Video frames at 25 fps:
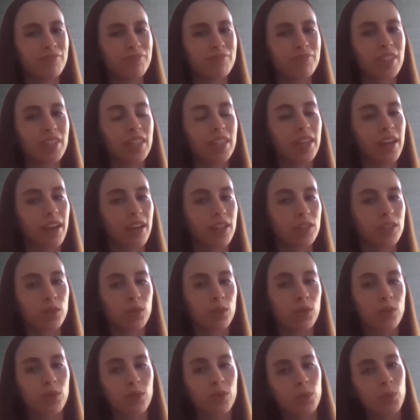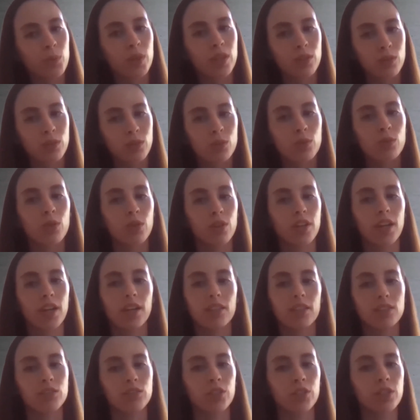yeah, so we do look at
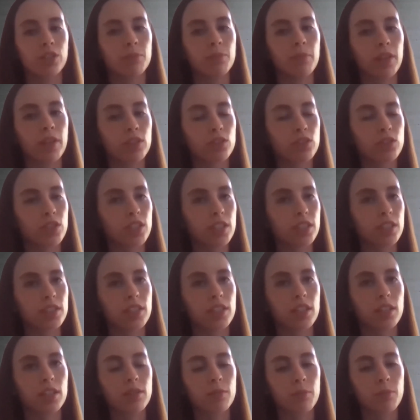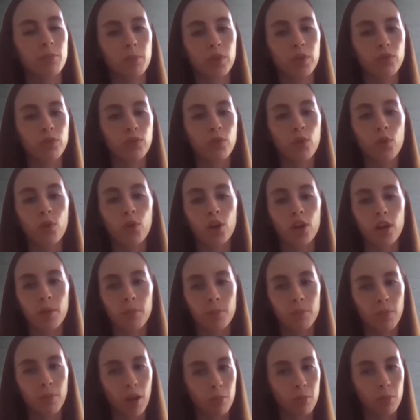certain metrics, and before
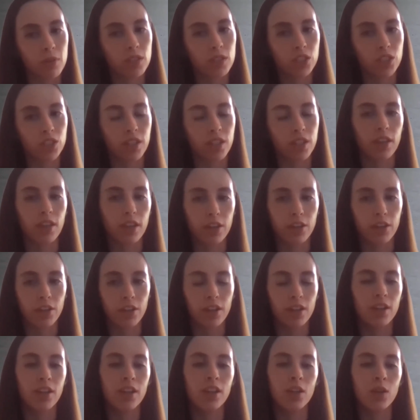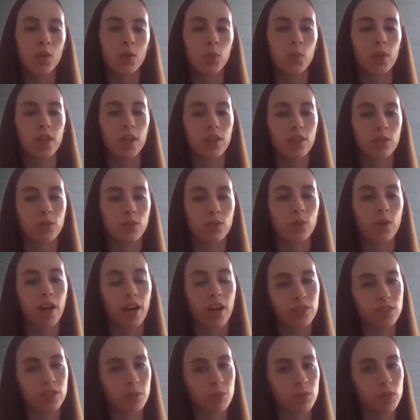publishing here, we do have
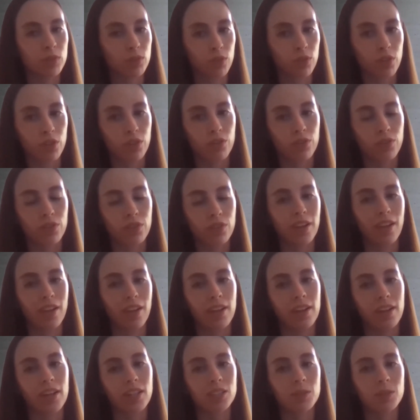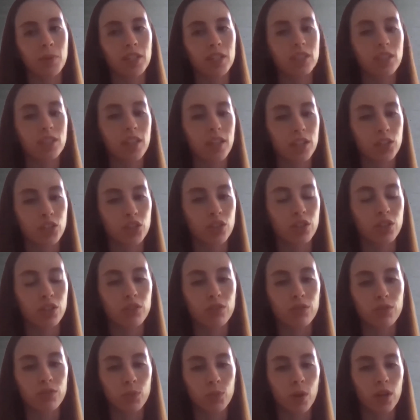some sort of an expectation
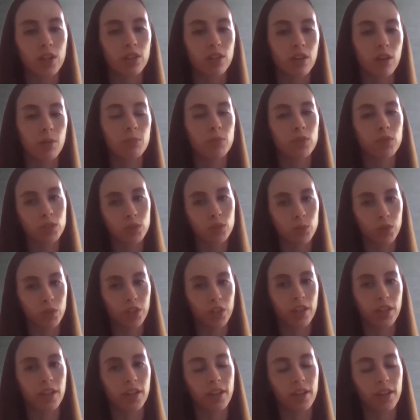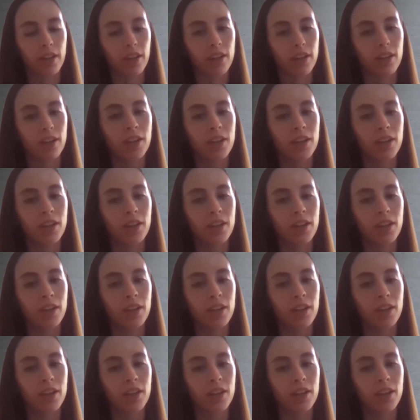of what numbers we're gonna get.